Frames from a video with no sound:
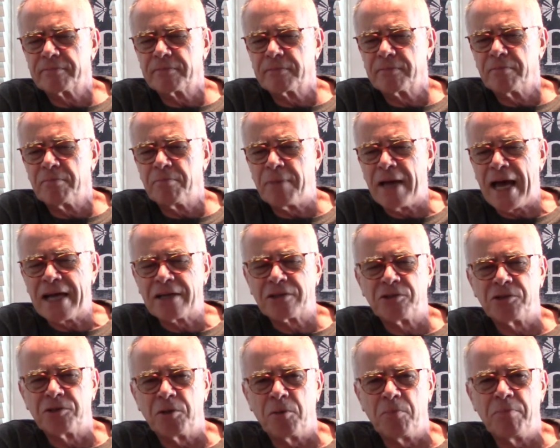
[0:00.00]
back
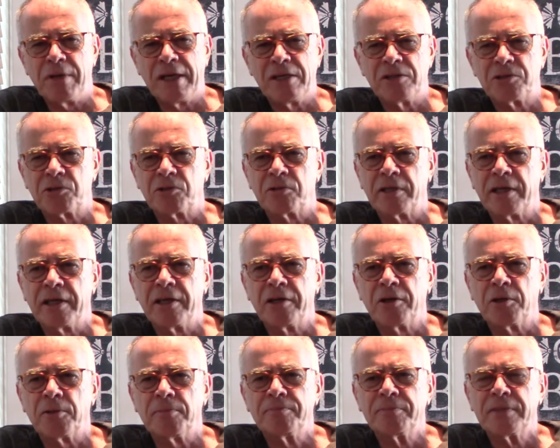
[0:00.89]
to the basil
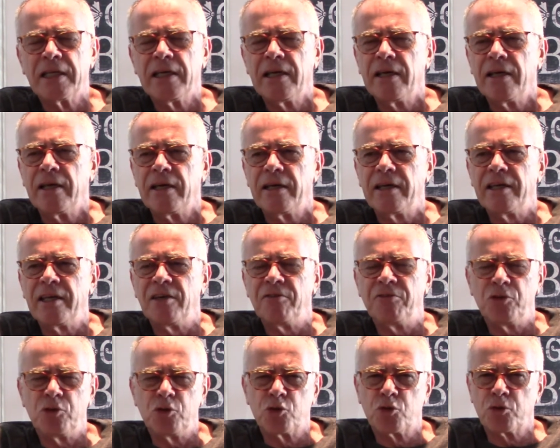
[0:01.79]
ale.
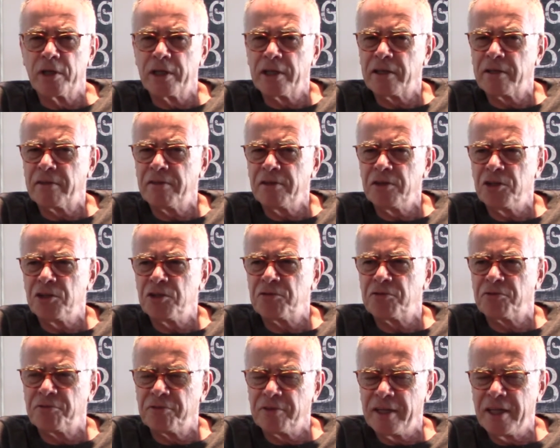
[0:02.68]
If you drink these
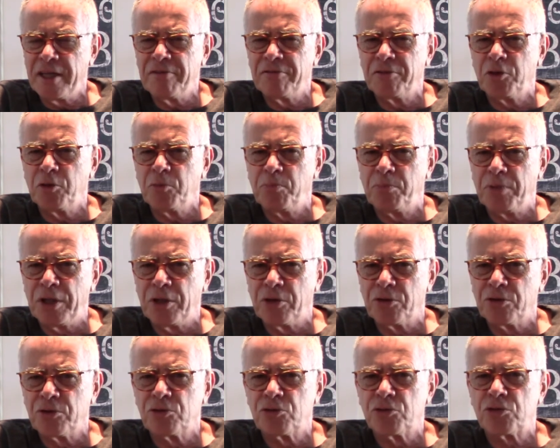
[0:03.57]
flavored
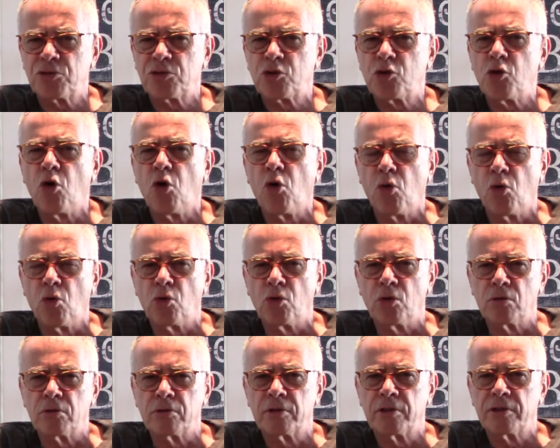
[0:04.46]
beers
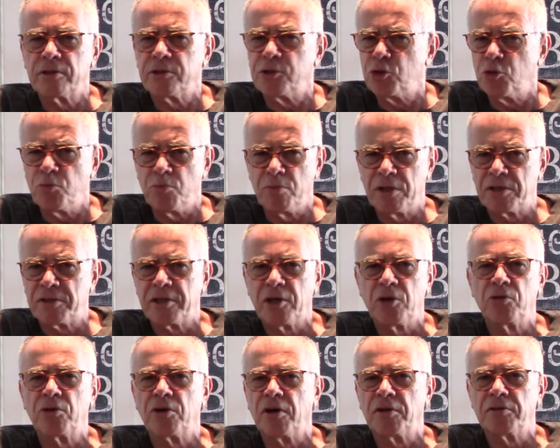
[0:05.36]
cold, you miss
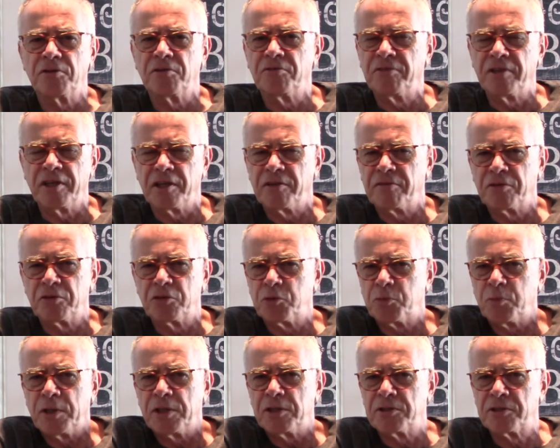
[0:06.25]
out on the flavors,
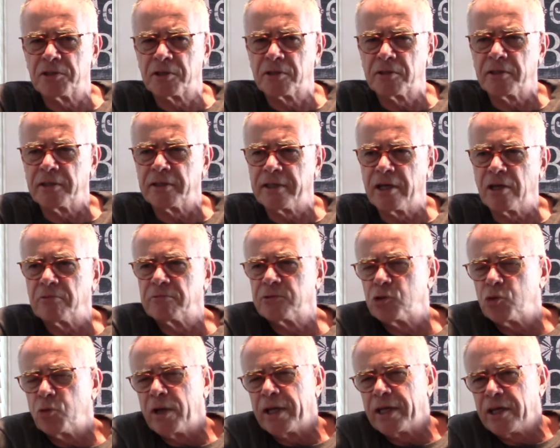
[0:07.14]
basically. Now,
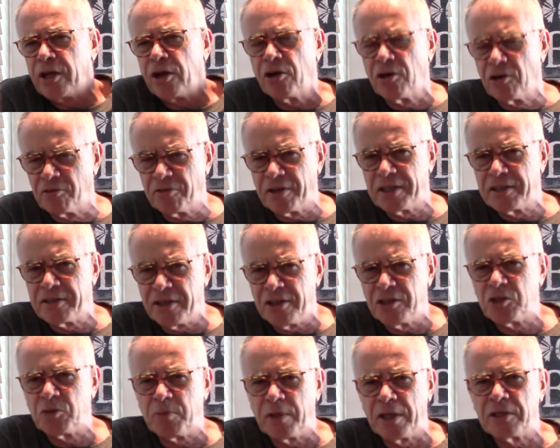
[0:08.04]
do I care if I
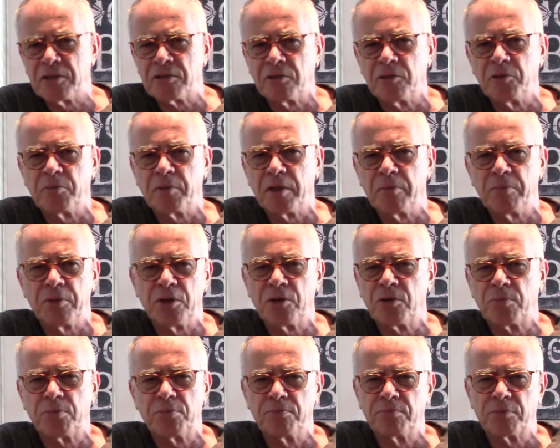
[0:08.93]
taste basil in my
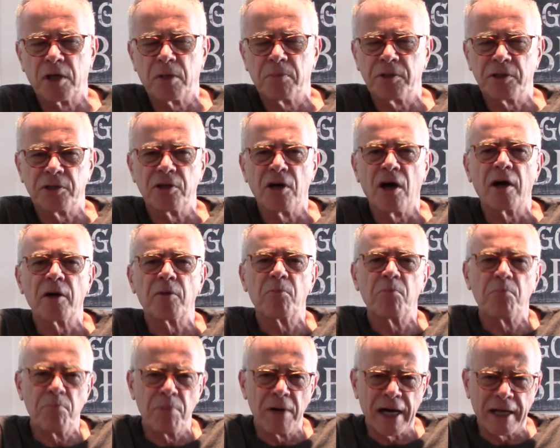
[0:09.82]
beer? Probably
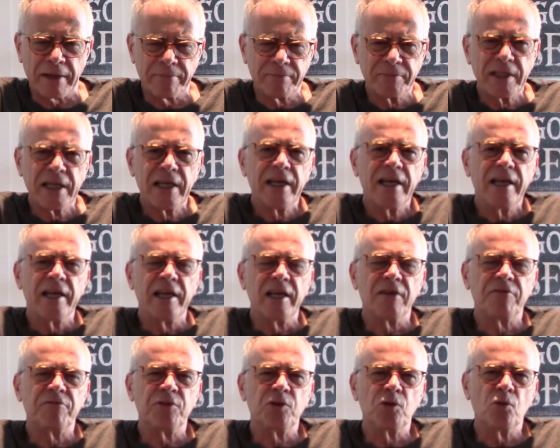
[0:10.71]
not. But
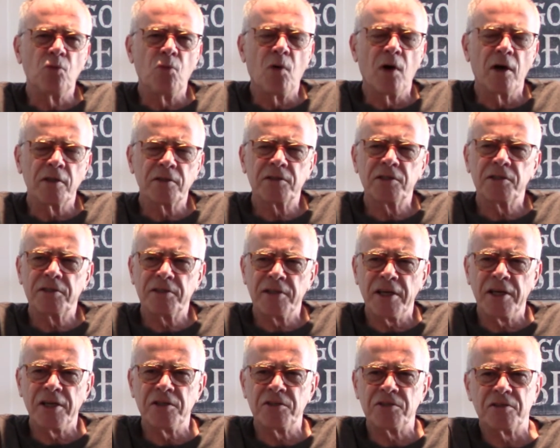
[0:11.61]
if you want to
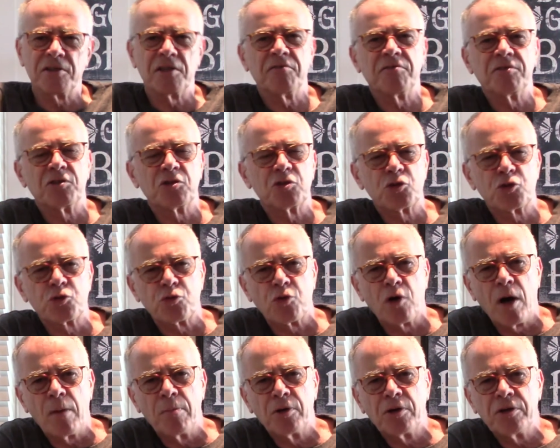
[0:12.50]
taste even the
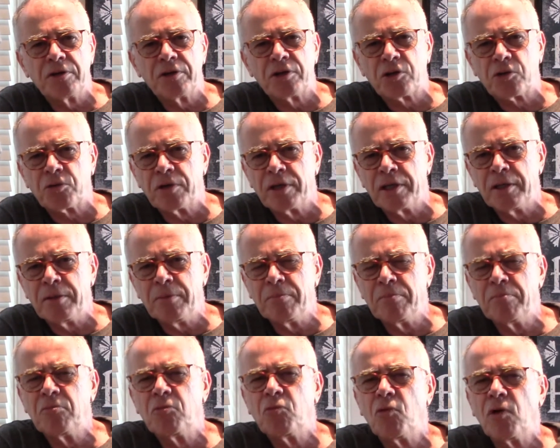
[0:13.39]
strawberry
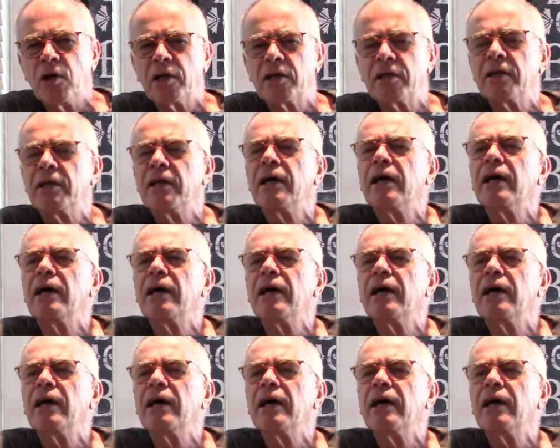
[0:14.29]
cream one,